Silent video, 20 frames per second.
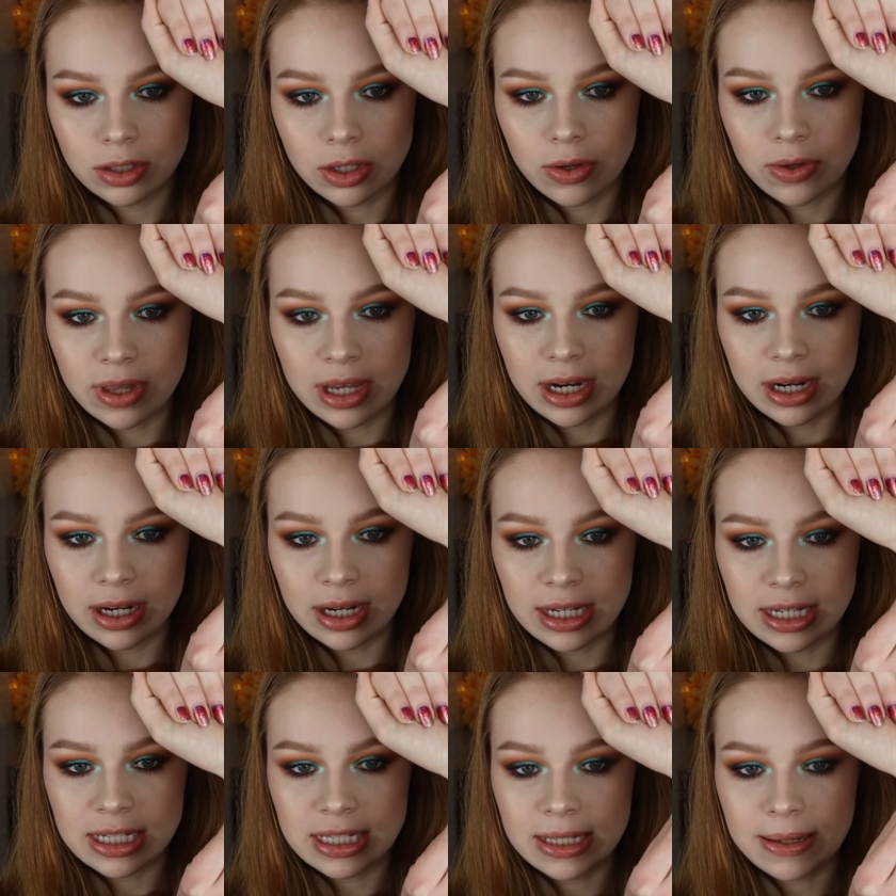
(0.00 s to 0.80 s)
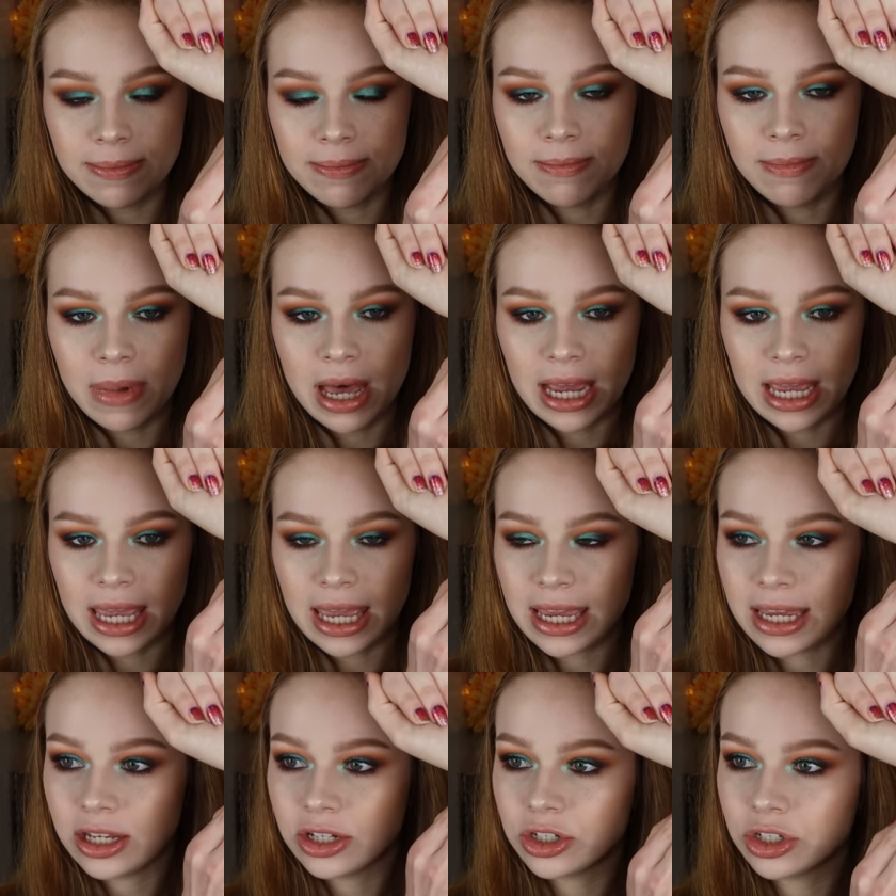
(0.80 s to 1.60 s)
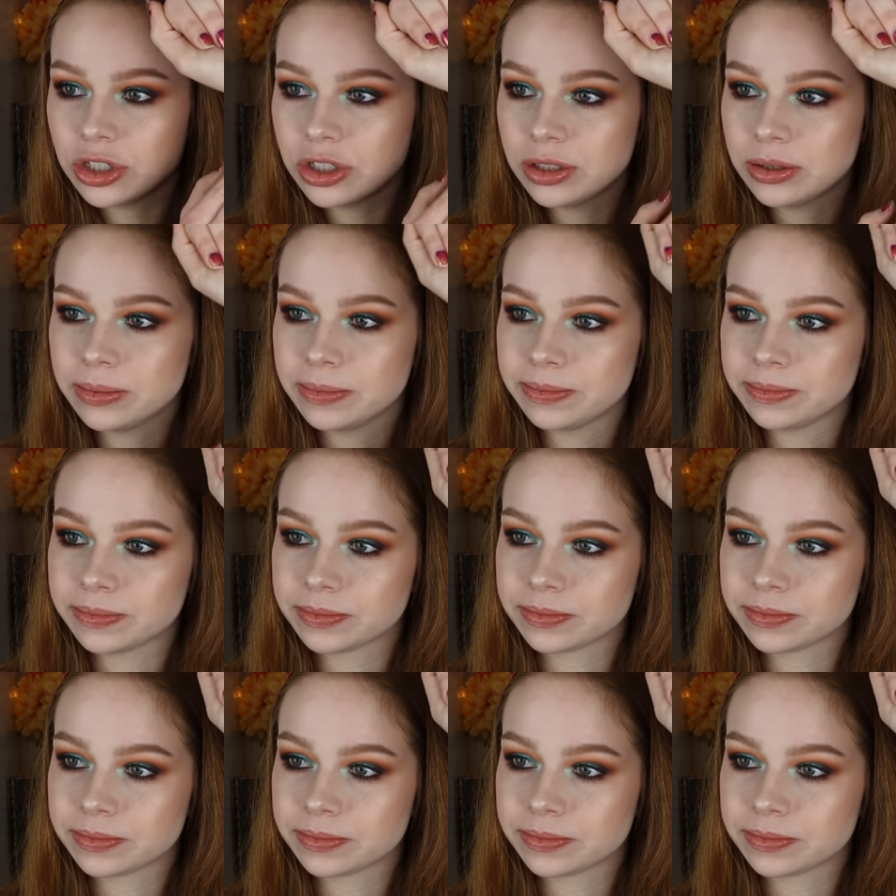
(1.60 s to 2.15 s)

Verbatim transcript: So there is my angel.